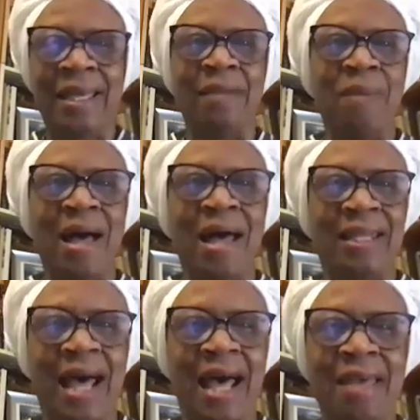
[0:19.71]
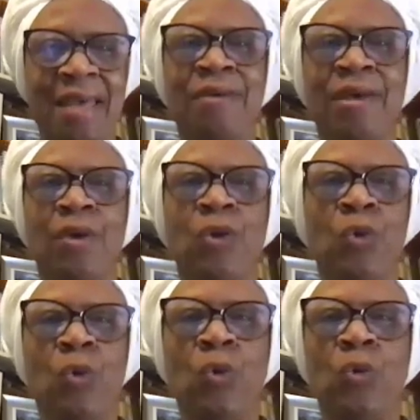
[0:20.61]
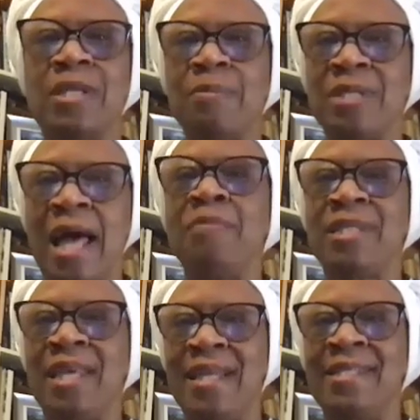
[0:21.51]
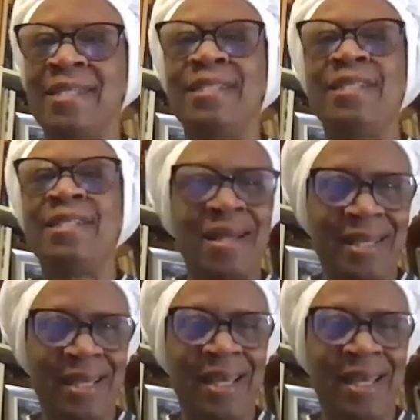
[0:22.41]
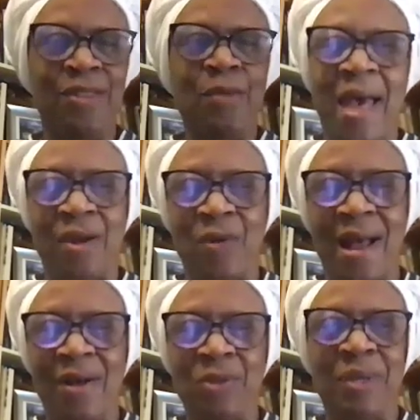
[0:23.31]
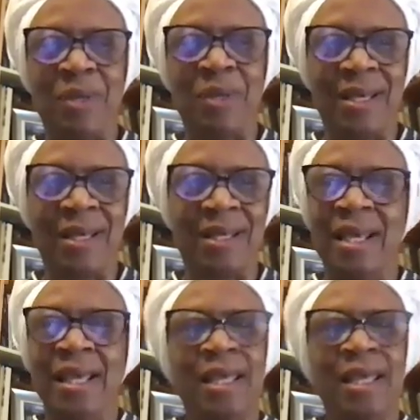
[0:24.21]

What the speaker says: in my life who sometimes gets demanding in the background because